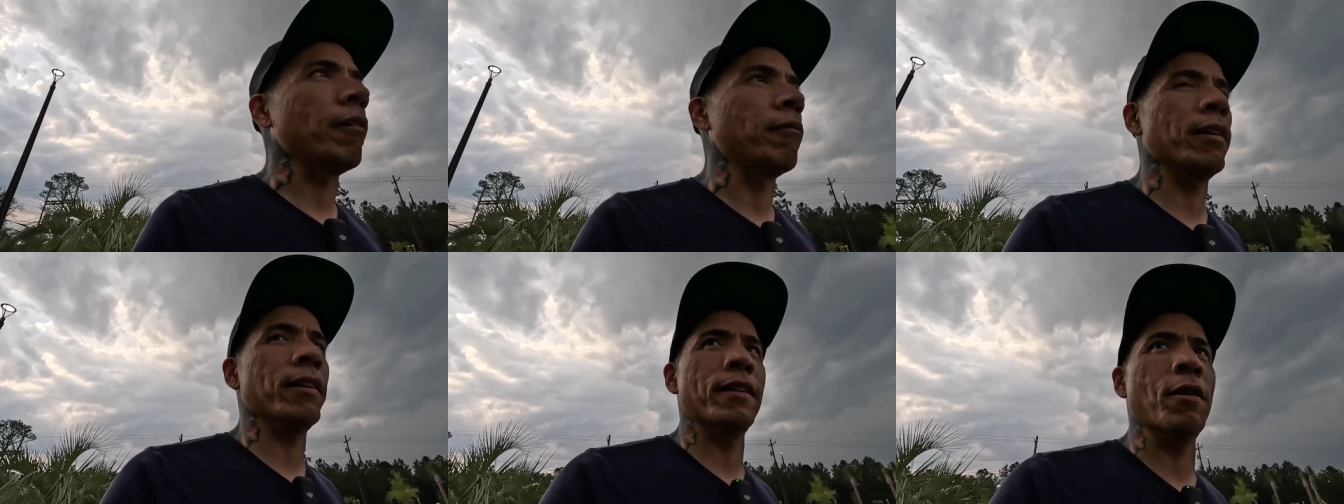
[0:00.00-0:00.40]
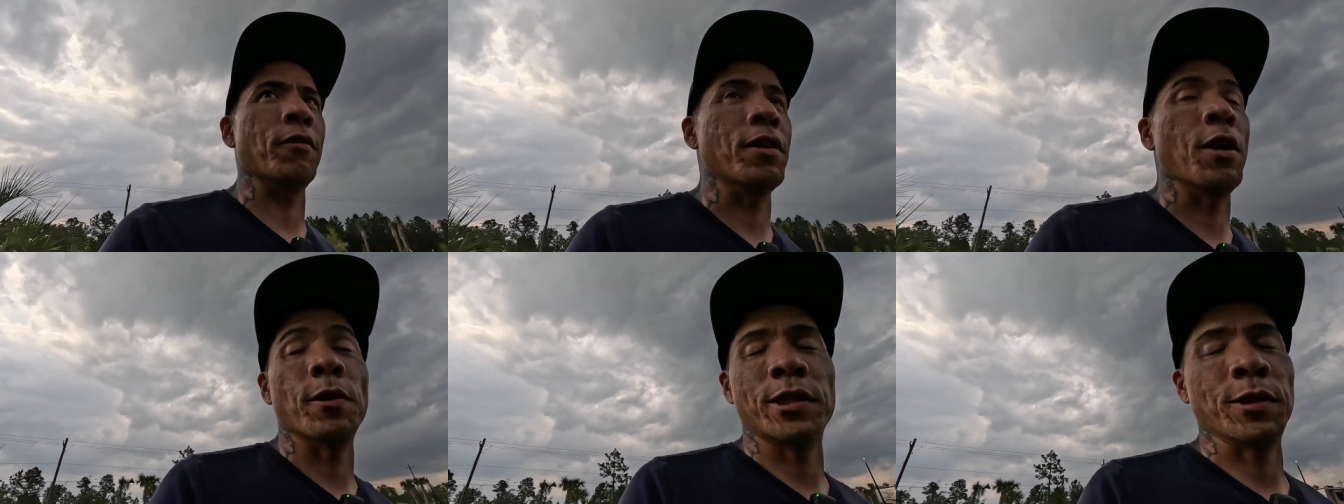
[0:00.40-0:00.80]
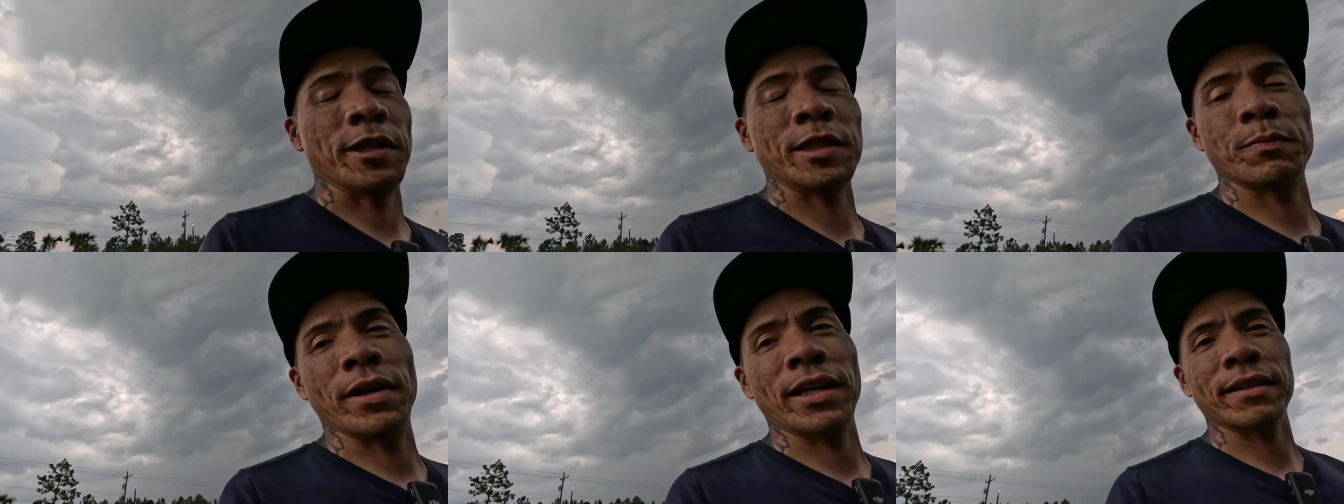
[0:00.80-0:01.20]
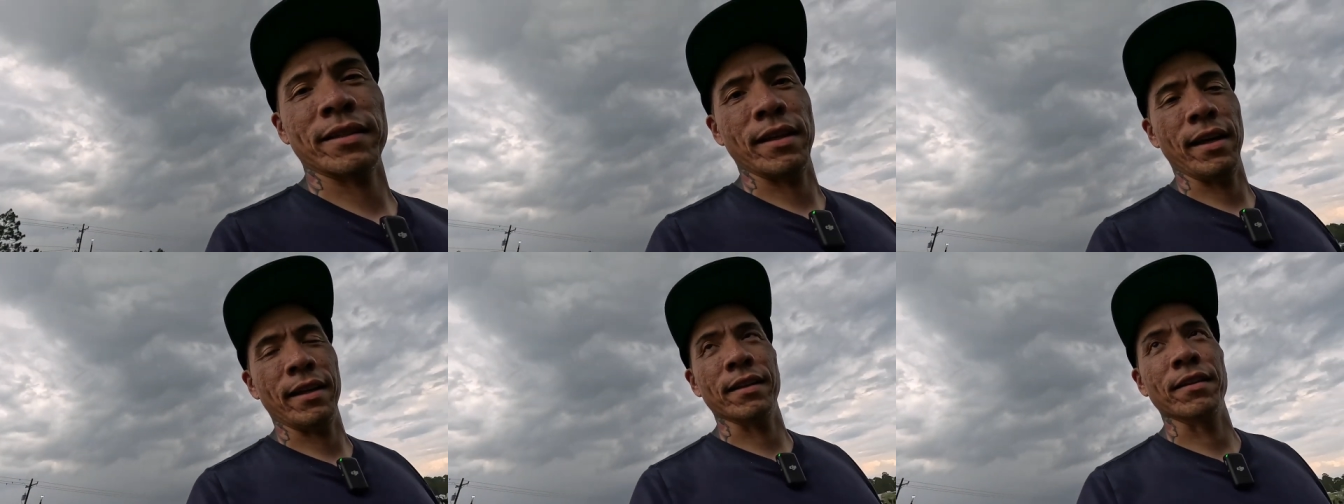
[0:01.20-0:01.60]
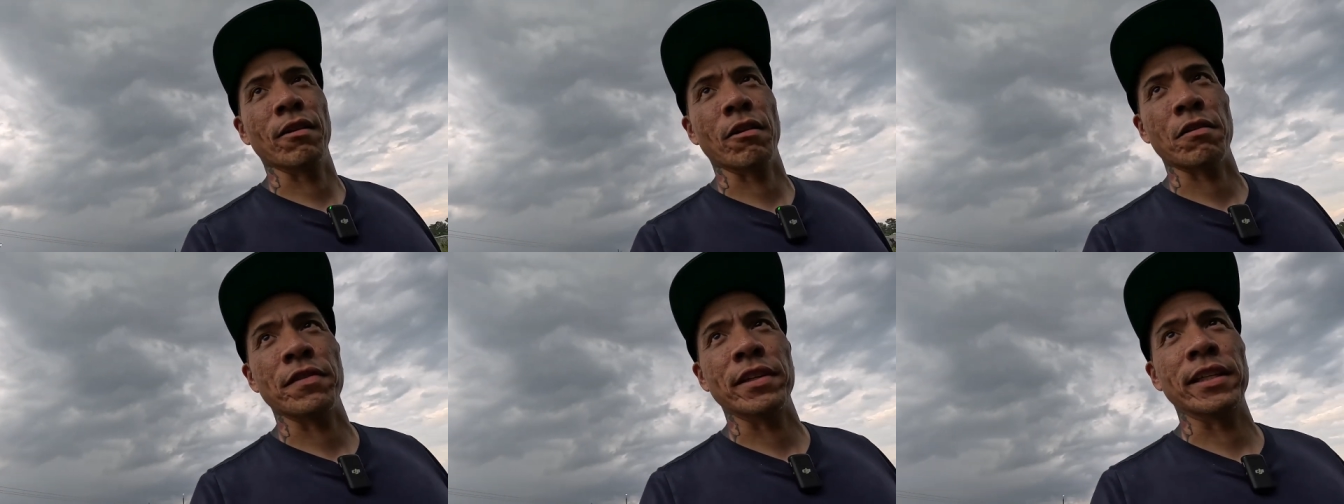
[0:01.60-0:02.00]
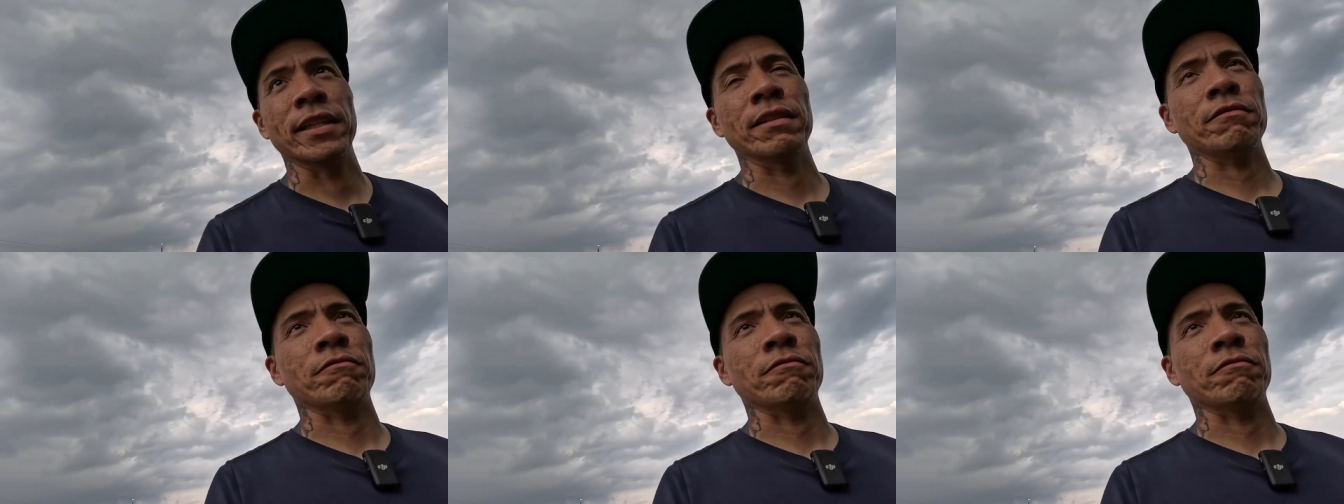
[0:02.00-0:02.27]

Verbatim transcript: I really don't know what to expect at an R V